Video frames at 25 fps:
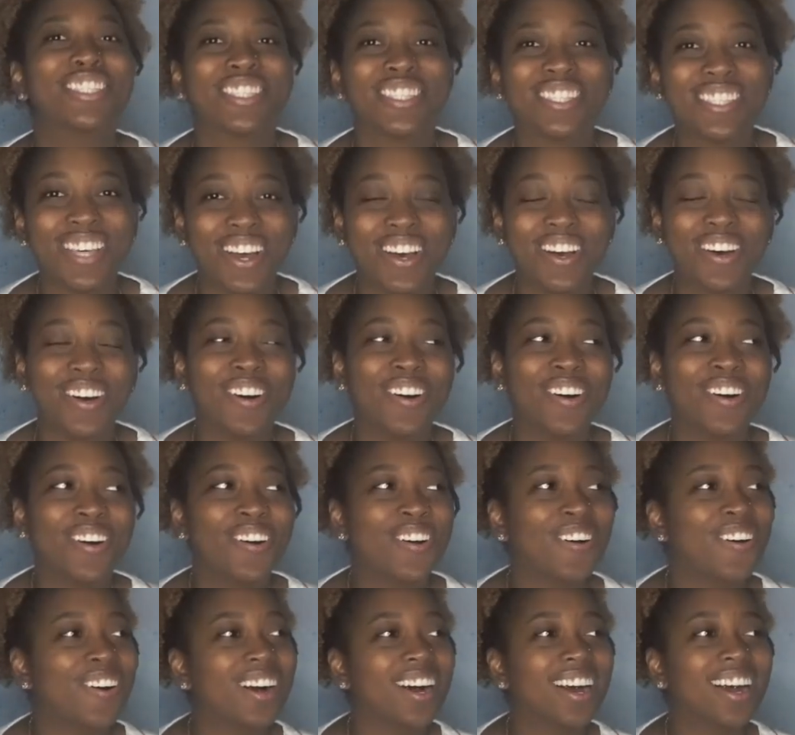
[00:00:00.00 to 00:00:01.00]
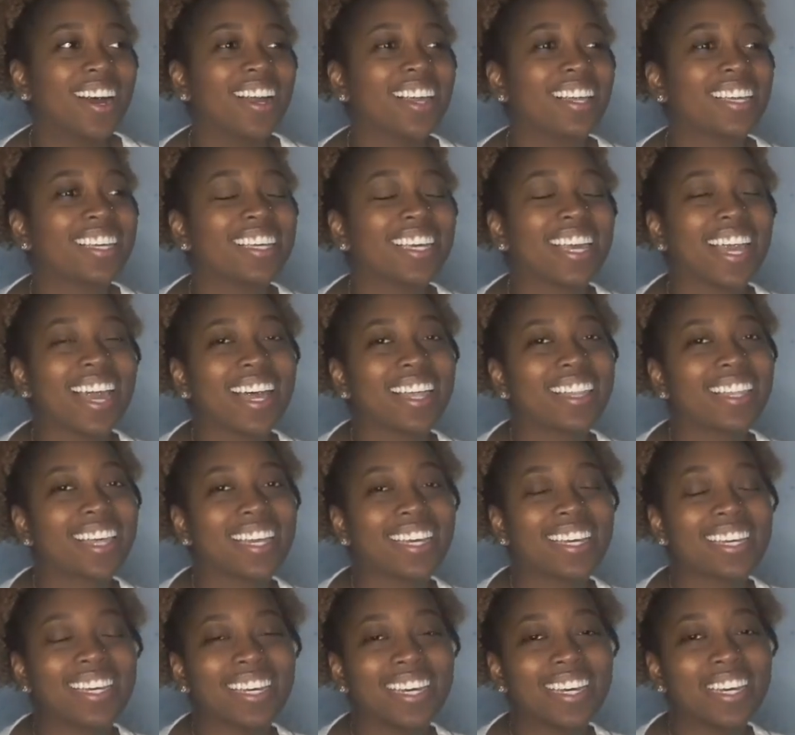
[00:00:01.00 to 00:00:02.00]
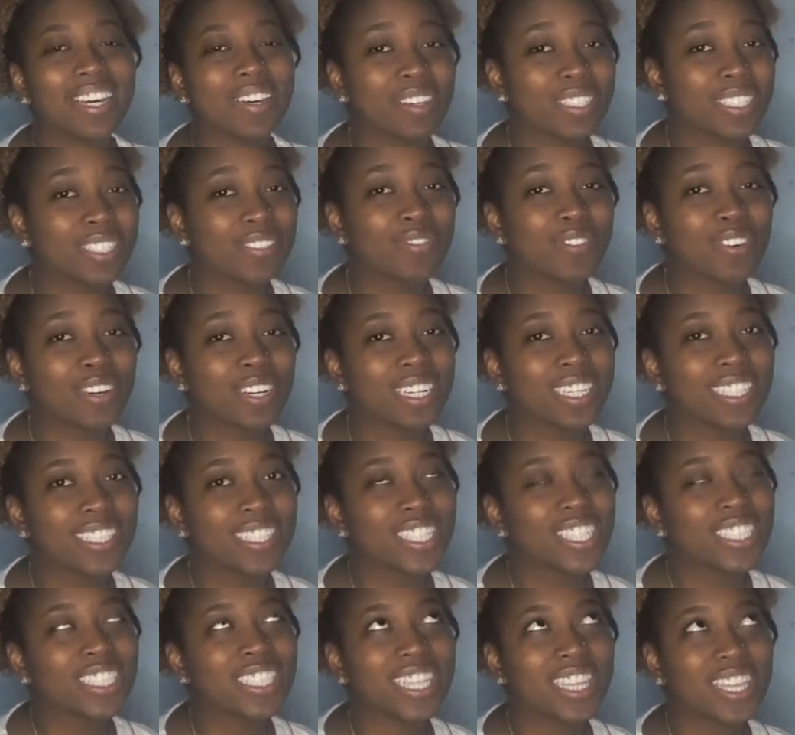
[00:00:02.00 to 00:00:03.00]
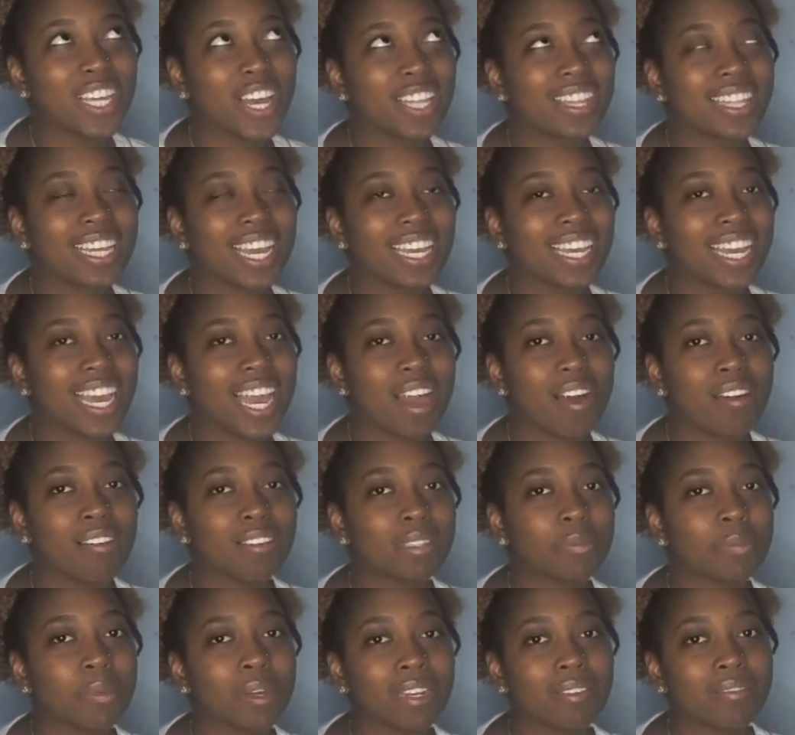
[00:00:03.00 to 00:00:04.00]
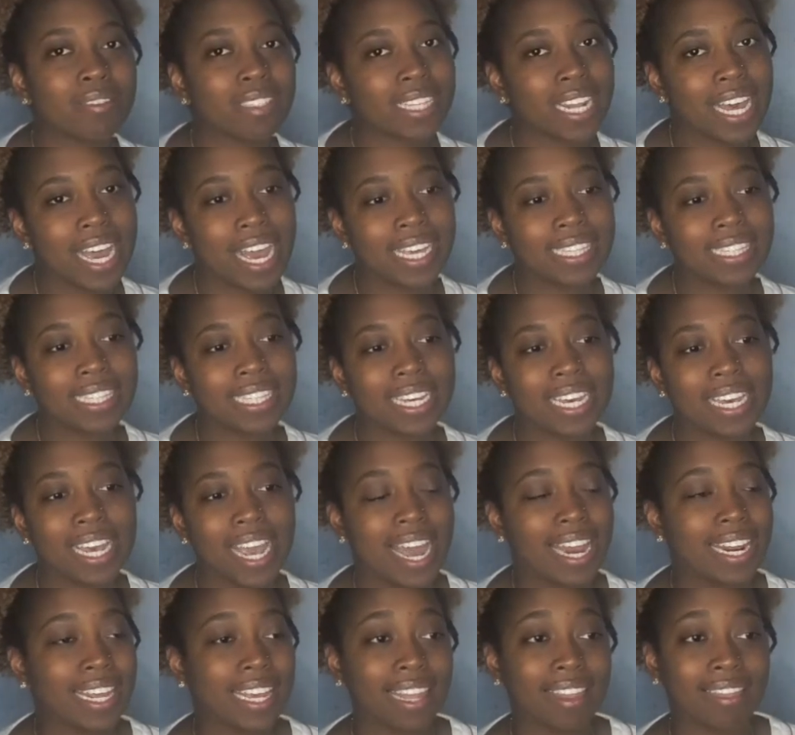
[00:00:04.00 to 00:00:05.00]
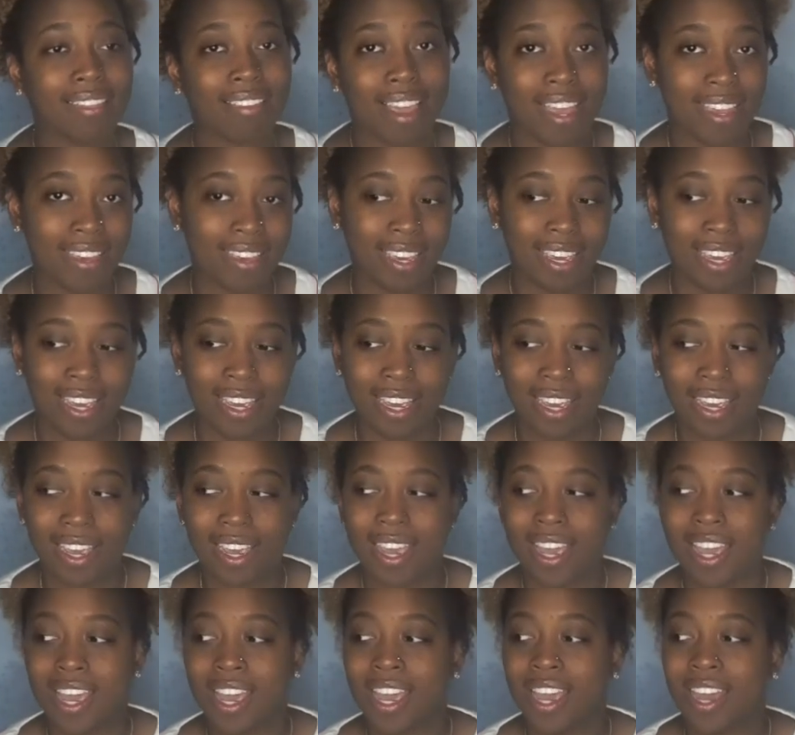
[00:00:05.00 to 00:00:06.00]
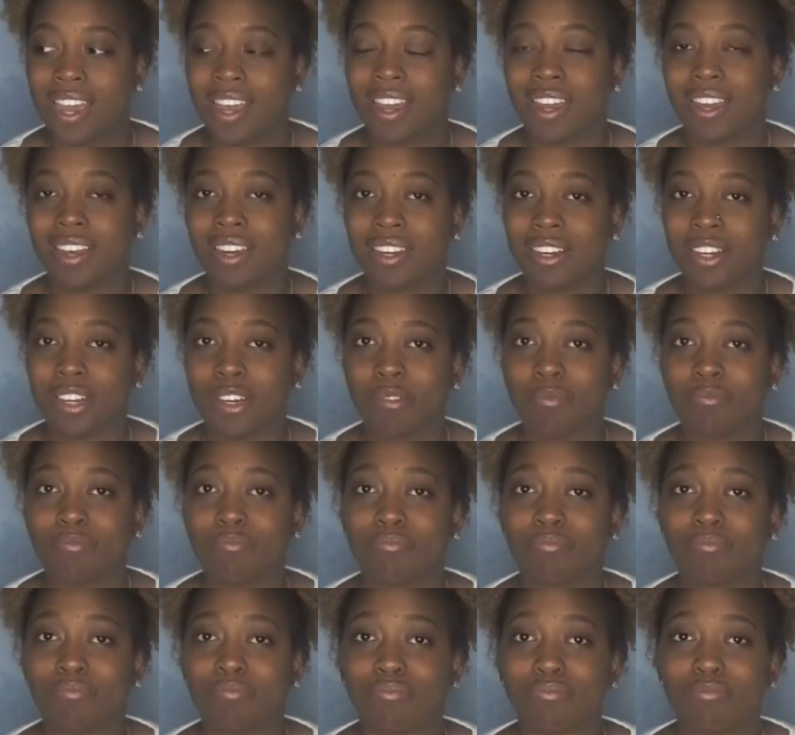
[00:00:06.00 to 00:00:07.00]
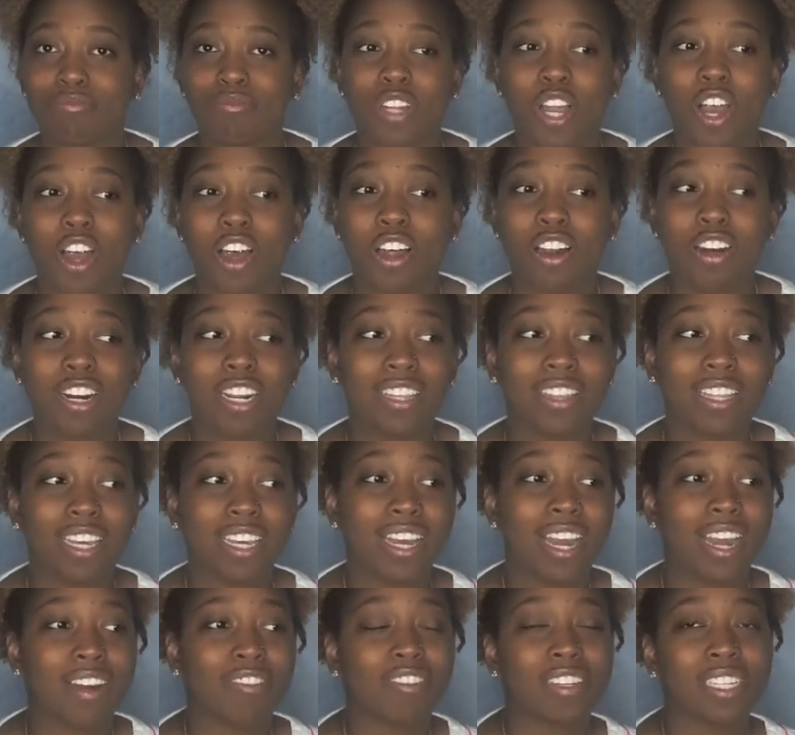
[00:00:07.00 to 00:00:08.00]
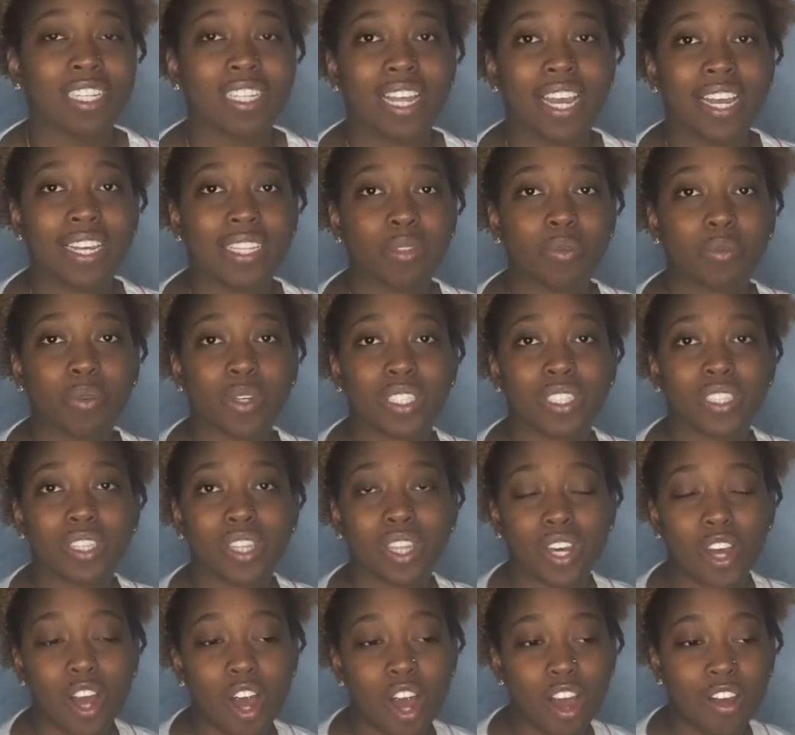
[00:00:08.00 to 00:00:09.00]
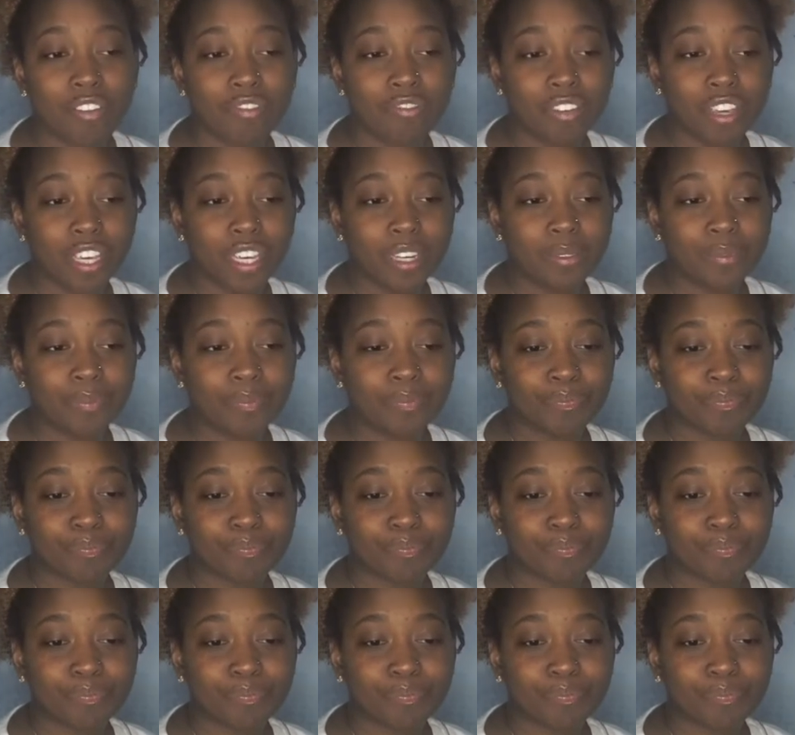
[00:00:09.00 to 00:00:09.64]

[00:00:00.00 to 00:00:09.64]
So yeah, like it was free, so it's the thought that counts, but it was nasty. I didn't like it. Um the only thing I really liked was the coffee.